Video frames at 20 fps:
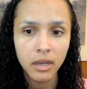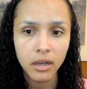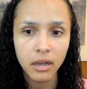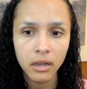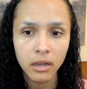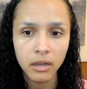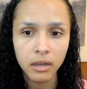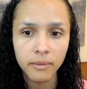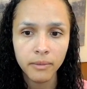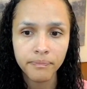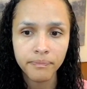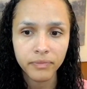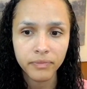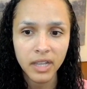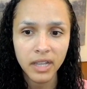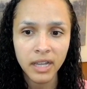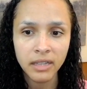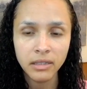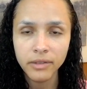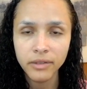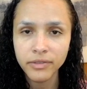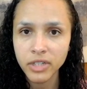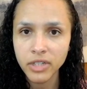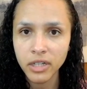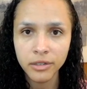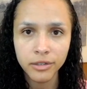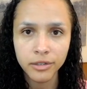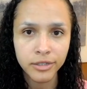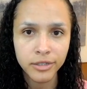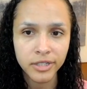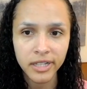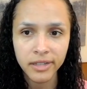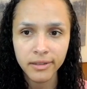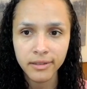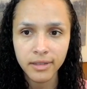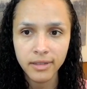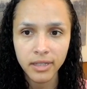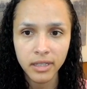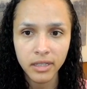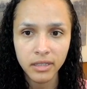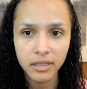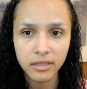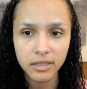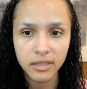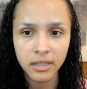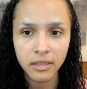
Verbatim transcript: um, I love to understand things.